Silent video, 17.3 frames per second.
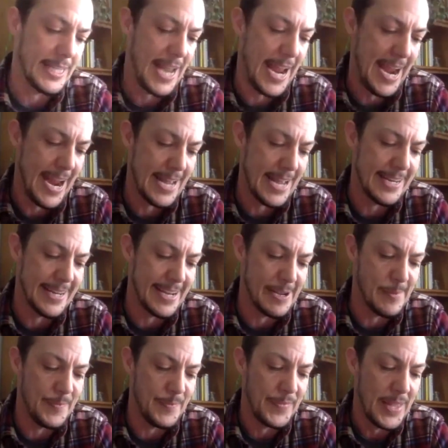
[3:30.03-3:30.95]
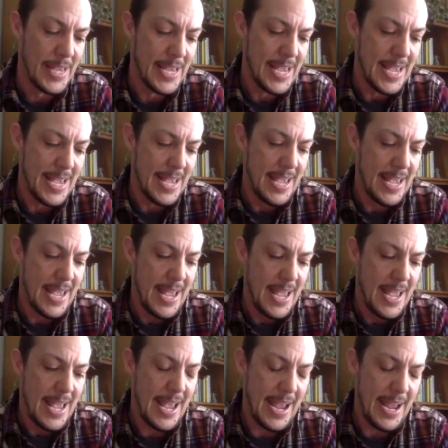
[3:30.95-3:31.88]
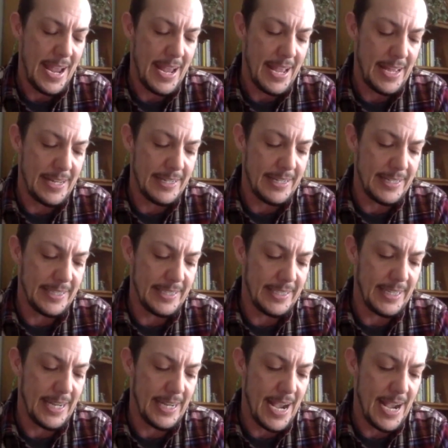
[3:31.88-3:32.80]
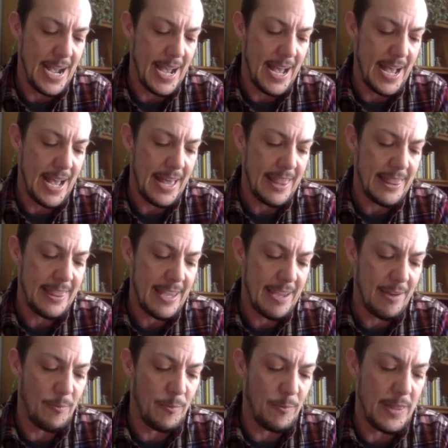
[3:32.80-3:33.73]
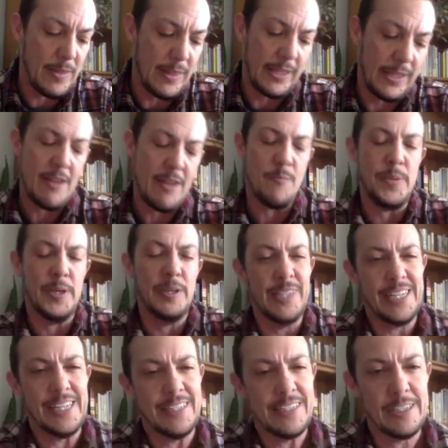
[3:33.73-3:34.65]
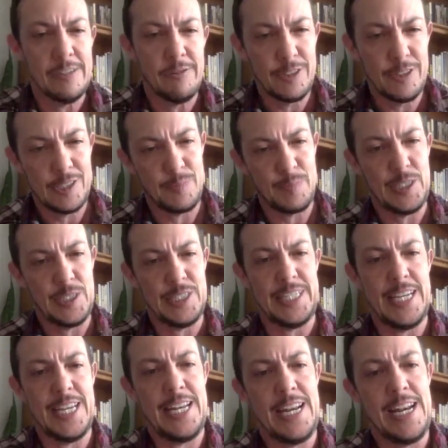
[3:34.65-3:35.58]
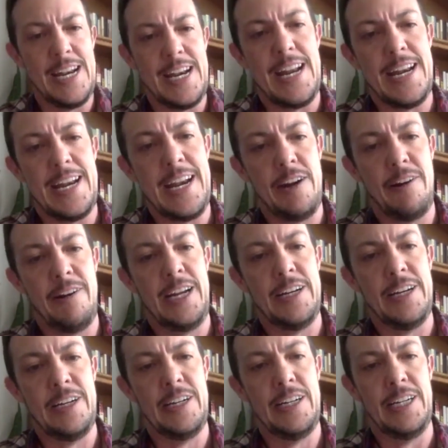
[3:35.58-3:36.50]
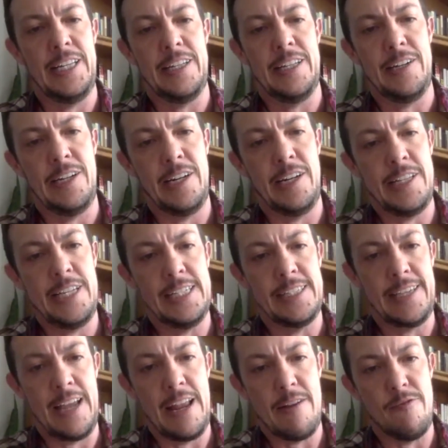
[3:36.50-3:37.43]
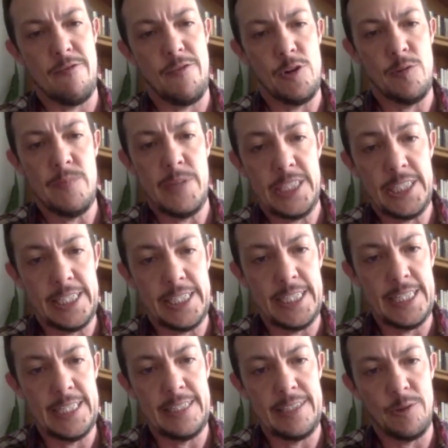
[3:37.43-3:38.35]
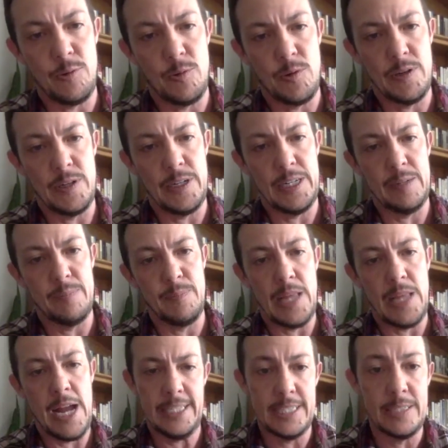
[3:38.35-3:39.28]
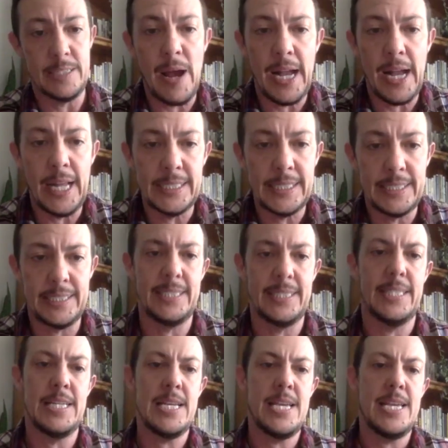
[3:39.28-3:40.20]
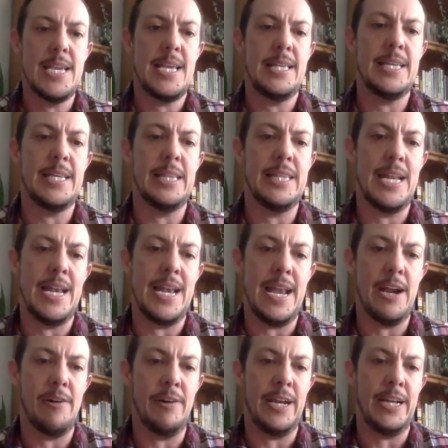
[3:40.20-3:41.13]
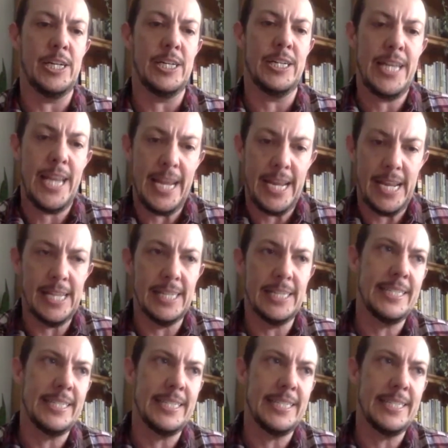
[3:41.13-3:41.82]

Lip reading: And I think with kind of built into the first person narrator, there are these kind of omissions or blind spots that the narrator can't